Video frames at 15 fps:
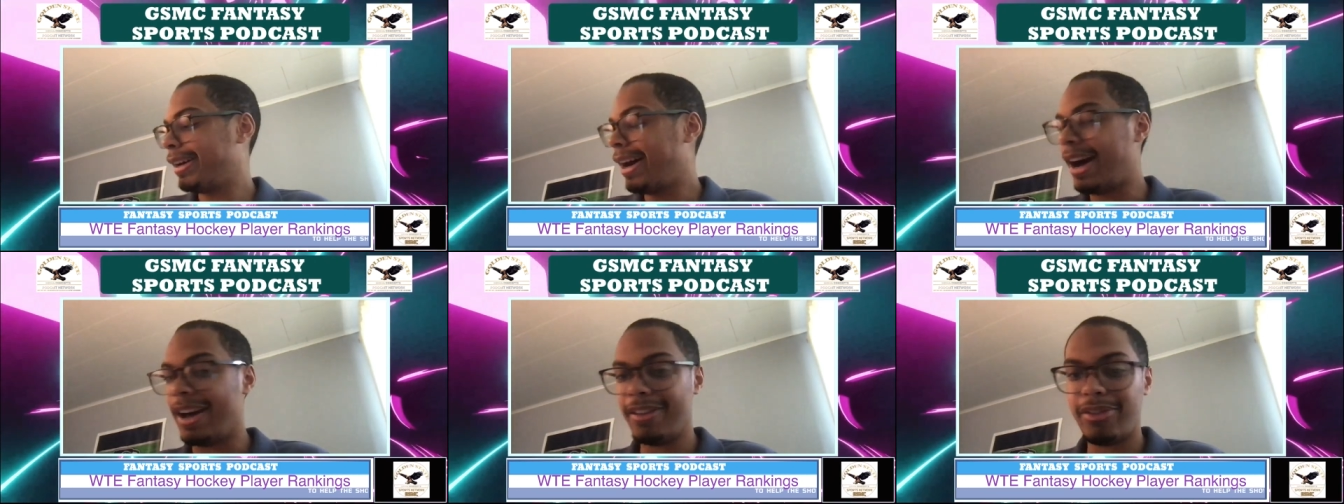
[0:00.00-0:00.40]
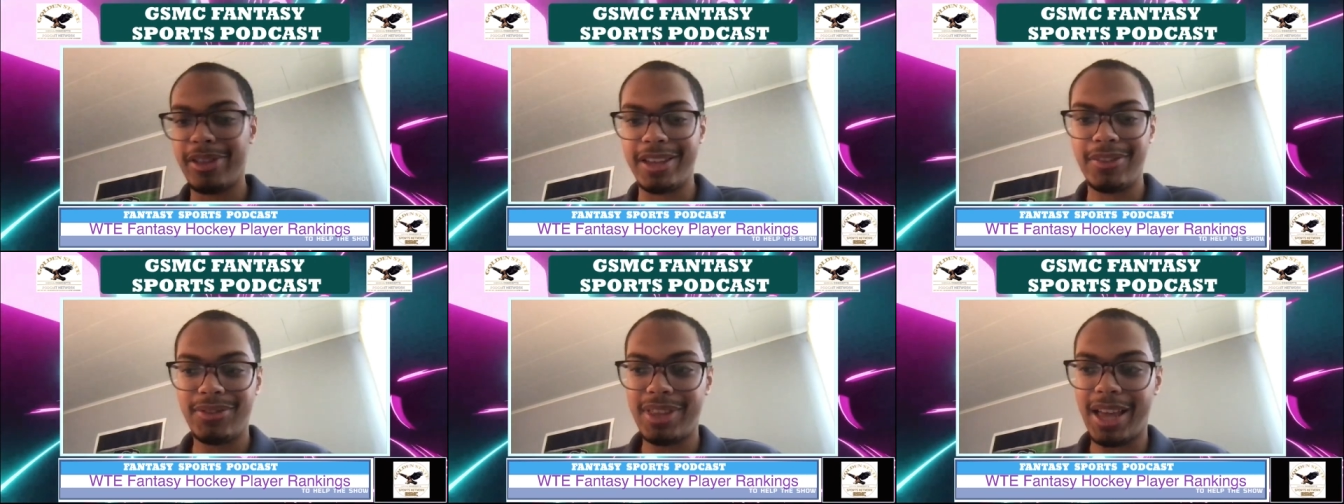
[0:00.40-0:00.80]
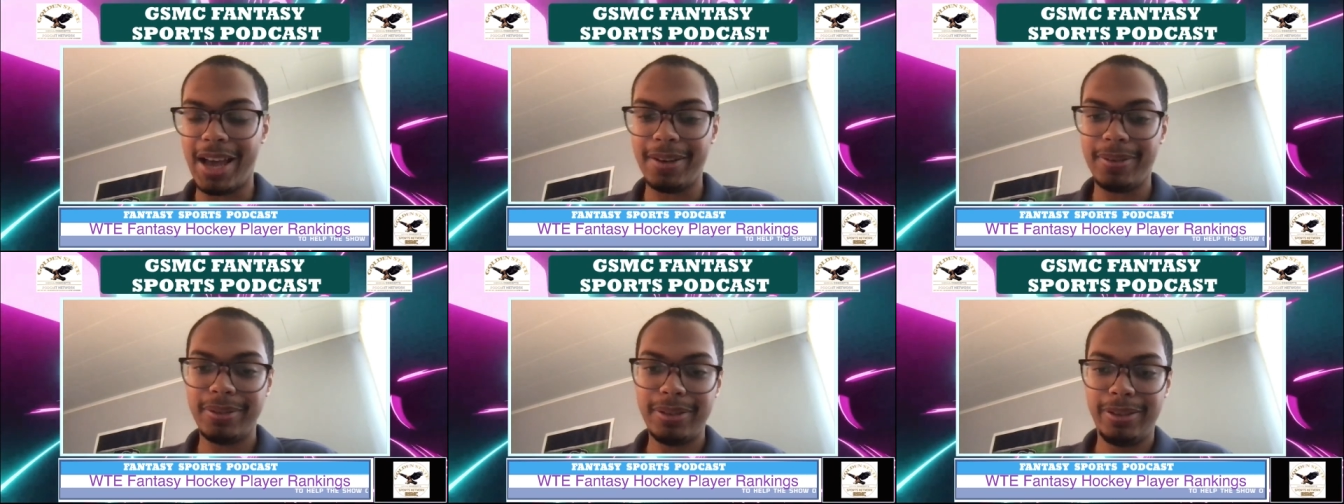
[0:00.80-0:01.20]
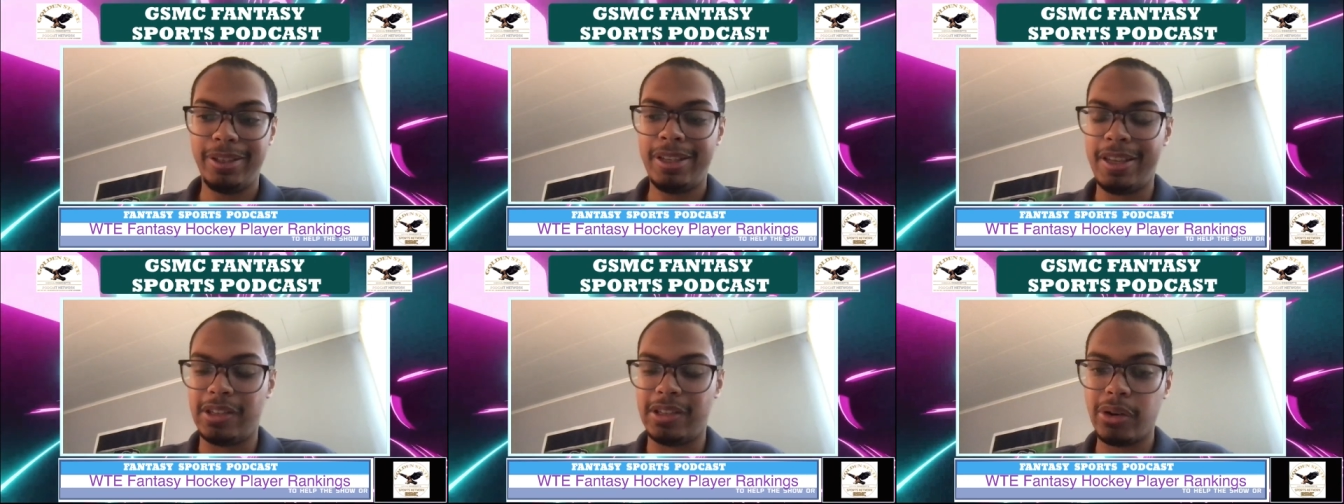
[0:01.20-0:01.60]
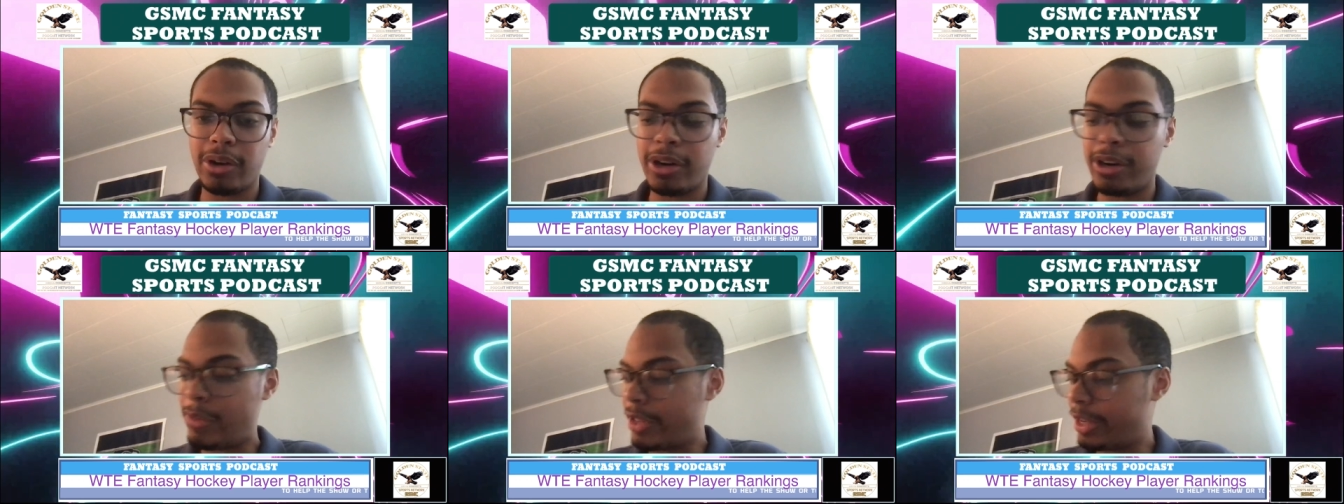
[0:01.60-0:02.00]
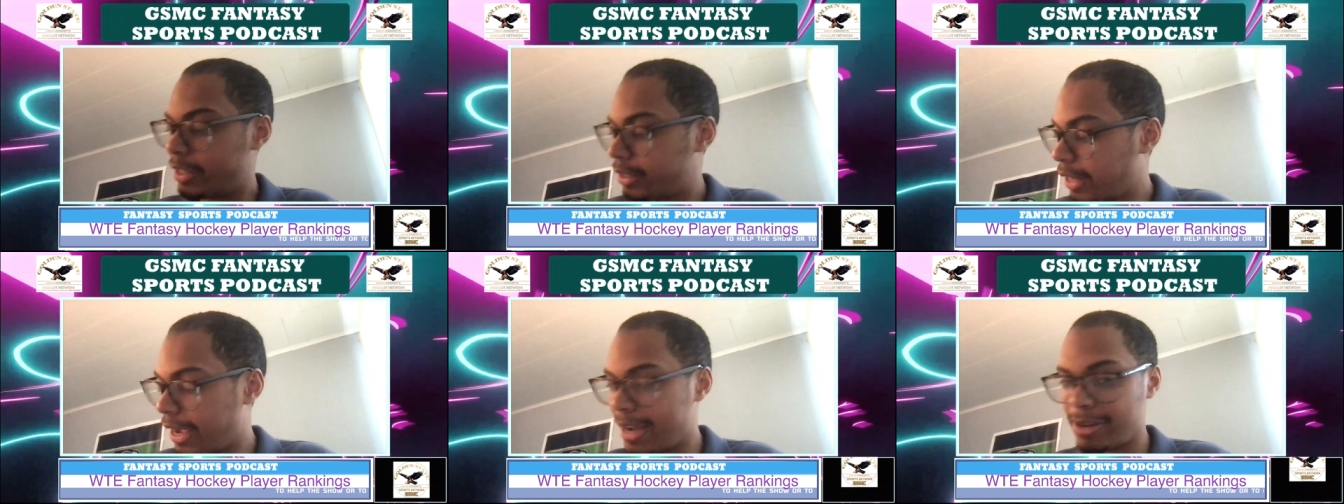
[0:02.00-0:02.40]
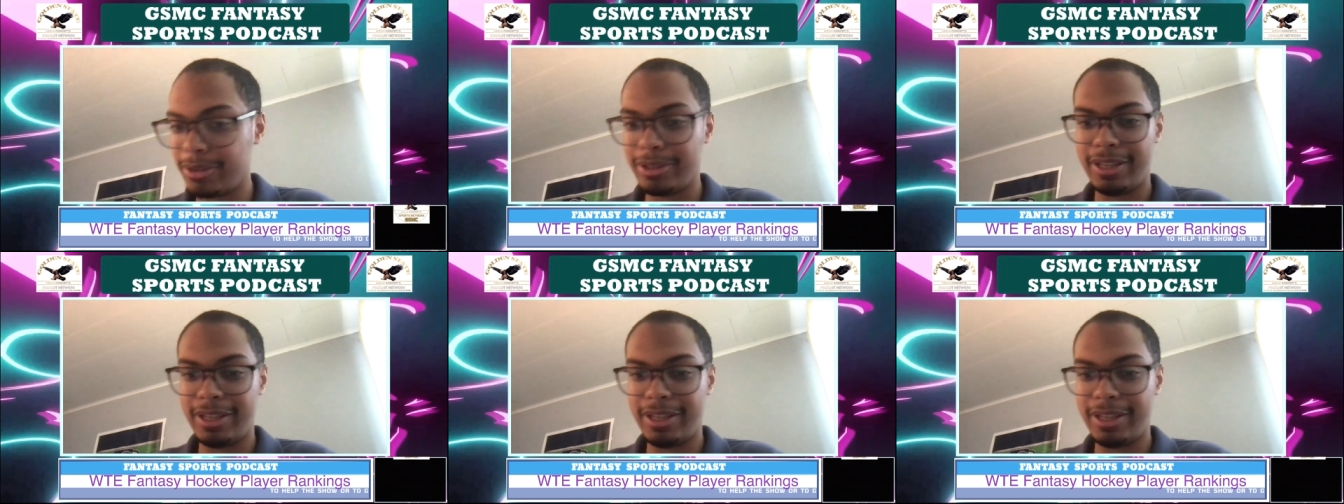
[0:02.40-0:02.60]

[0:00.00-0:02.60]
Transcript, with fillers: I think that he's earned this title.